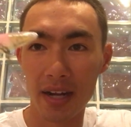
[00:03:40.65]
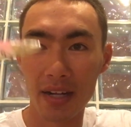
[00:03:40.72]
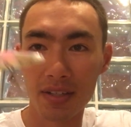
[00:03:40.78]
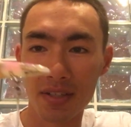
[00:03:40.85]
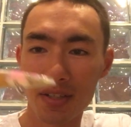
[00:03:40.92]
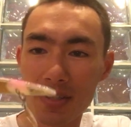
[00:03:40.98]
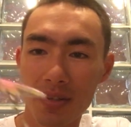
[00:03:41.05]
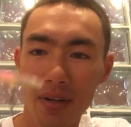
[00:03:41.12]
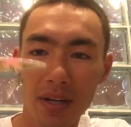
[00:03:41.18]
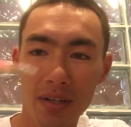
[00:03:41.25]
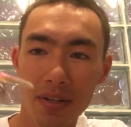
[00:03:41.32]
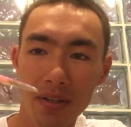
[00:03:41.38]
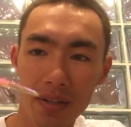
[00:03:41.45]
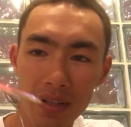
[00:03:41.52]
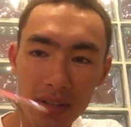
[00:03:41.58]
it just so I
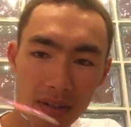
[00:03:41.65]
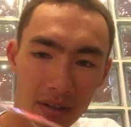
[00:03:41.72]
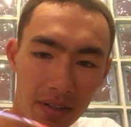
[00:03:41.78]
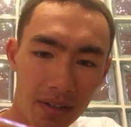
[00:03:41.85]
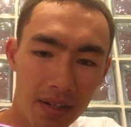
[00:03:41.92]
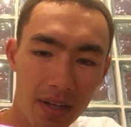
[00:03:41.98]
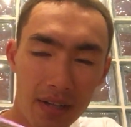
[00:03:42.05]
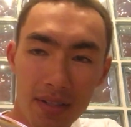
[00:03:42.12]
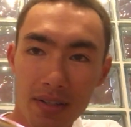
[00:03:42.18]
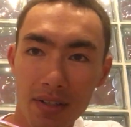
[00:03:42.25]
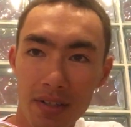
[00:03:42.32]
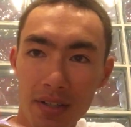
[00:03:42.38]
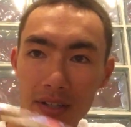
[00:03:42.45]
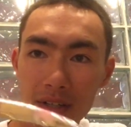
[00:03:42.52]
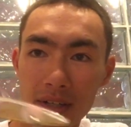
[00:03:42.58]
know that all the knots are
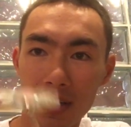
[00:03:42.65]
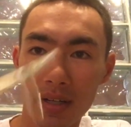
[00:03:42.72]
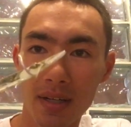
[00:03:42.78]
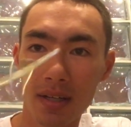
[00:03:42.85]
good